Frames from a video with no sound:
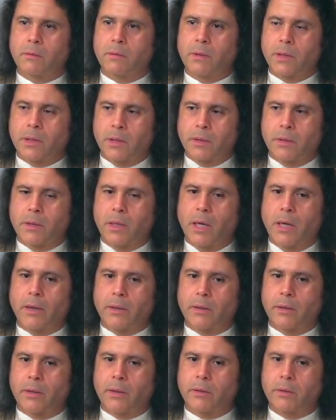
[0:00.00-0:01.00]
This is
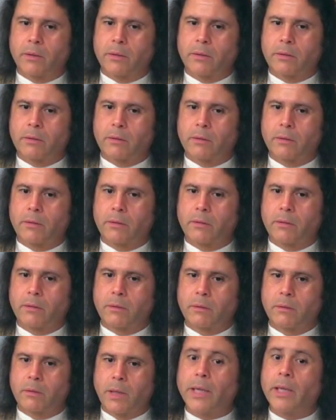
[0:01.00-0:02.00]
Narada,
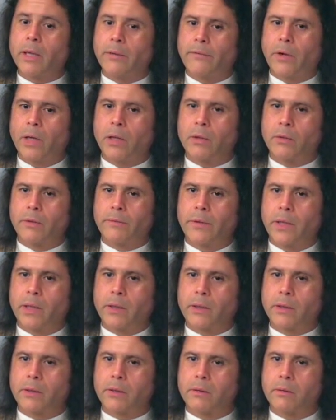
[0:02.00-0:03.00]
and he followed the
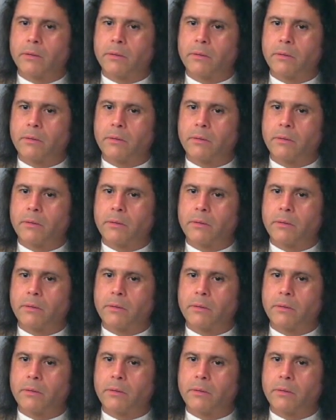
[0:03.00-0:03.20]
Vedas.